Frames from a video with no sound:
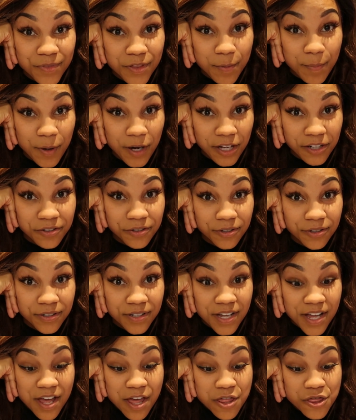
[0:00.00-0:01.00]
the bottle,
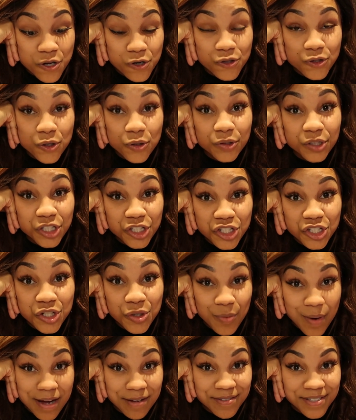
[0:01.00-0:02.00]
there's only
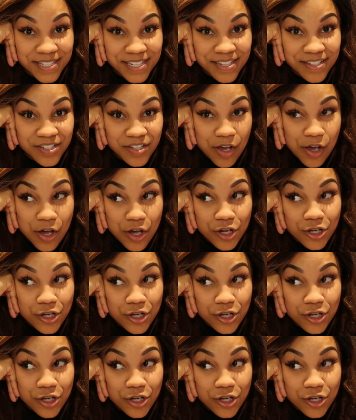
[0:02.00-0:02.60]
two ounces.